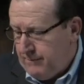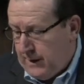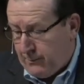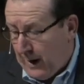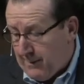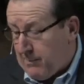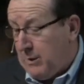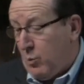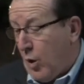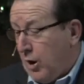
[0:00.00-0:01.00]
He
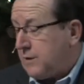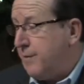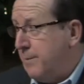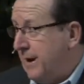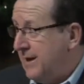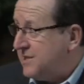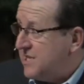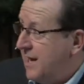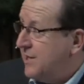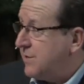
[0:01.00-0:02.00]
probably worked from at least
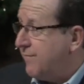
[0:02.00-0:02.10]
the age